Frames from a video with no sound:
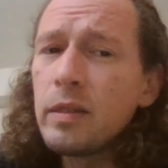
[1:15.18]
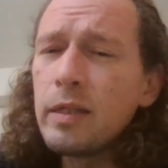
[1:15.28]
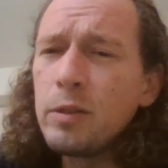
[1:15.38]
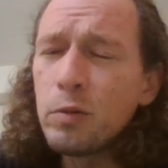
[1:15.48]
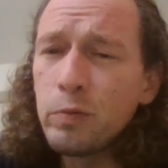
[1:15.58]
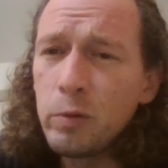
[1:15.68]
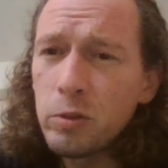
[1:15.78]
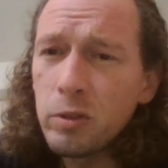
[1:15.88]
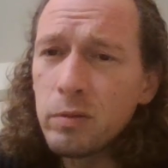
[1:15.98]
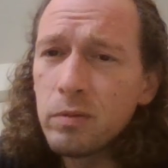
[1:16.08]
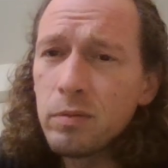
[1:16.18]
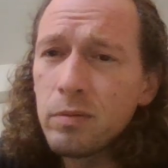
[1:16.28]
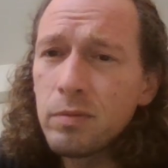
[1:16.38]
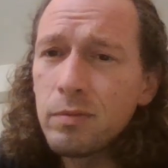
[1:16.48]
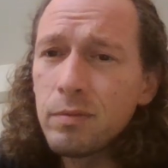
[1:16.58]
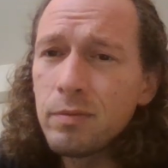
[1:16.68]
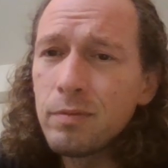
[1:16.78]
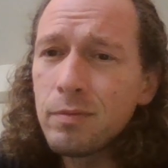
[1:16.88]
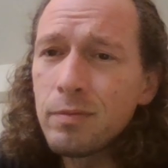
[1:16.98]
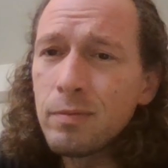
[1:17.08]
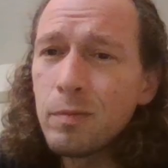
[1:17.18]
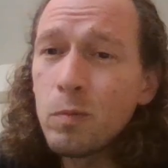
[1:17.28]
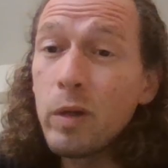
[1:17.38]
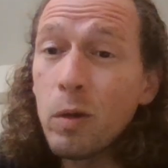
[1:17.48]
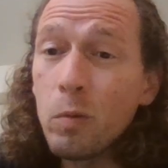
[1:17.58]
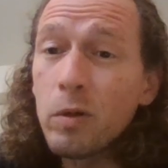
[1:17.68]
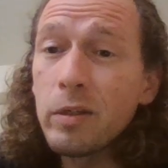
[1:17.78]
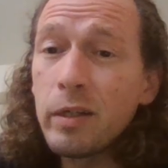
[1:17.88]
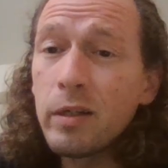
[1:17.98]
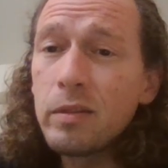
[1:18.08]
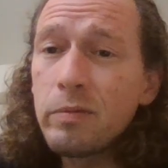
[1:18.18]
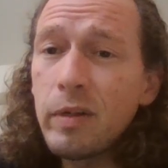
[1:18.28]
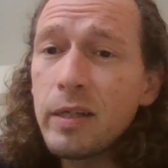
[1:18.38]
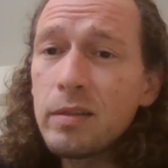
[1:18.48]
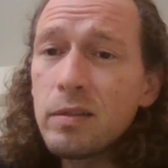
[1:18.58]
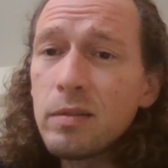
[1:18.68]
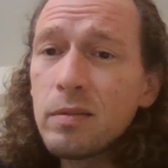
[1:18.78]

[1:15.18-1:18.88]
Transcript: In your future, we are working on a device.